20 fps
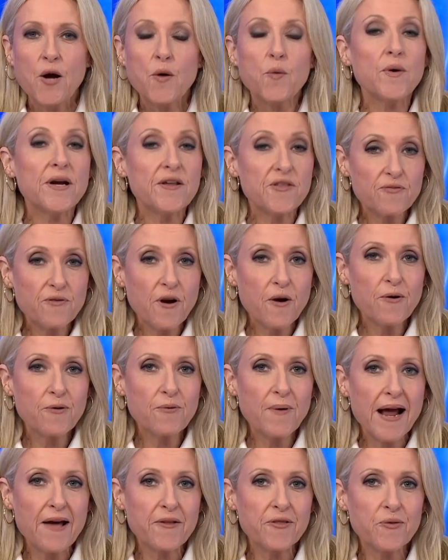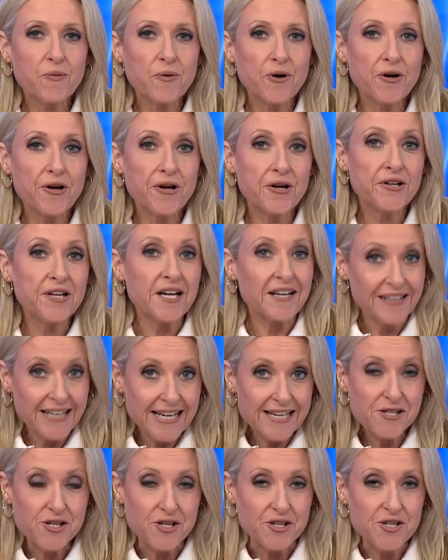We throw around the word
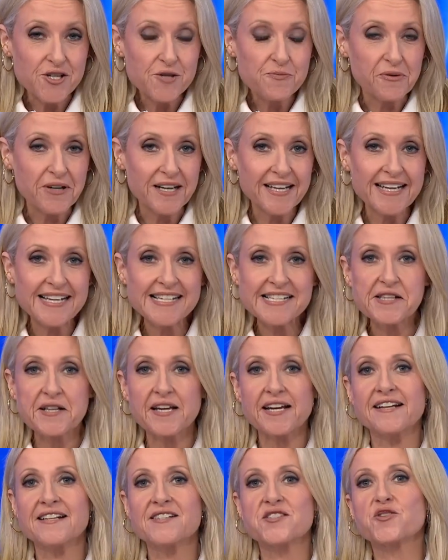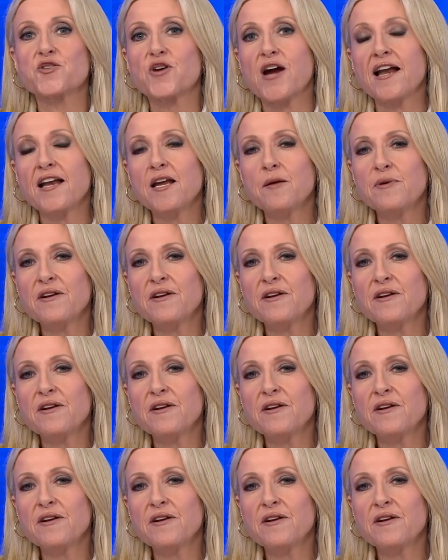legend pretty easily in Australia,